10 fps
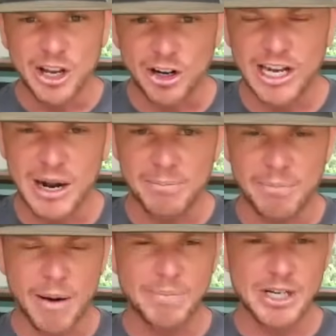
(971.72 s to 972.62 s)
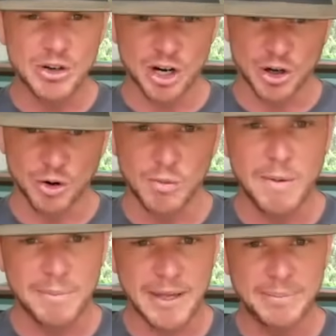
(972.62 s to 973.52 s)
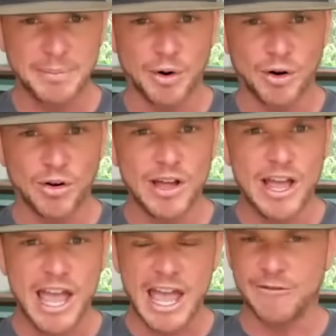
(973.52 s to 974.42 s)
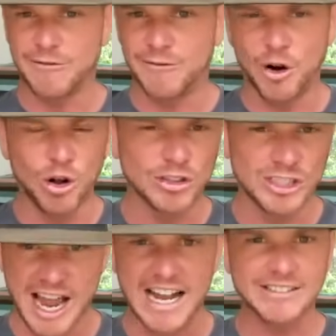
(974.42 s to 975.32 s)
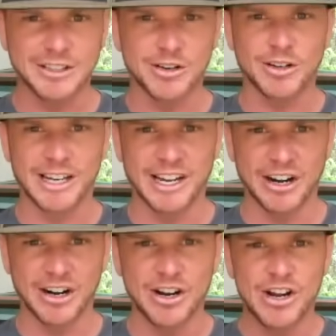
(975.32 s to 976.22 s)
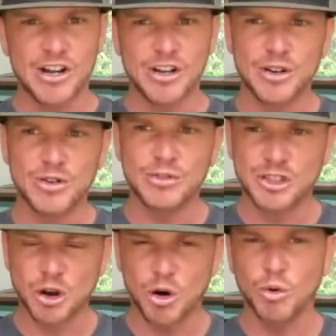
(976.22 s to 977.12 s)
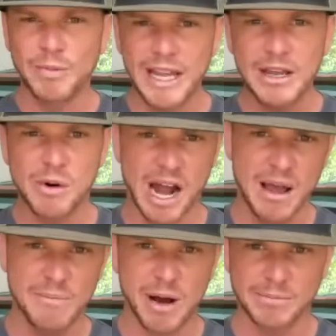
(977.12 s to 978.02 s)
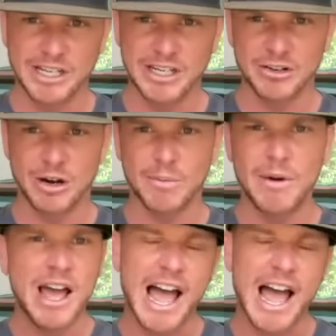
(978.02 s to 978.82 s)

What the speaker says: you're going to bump into a group of people in full tactical gear who told me when I bumped into them,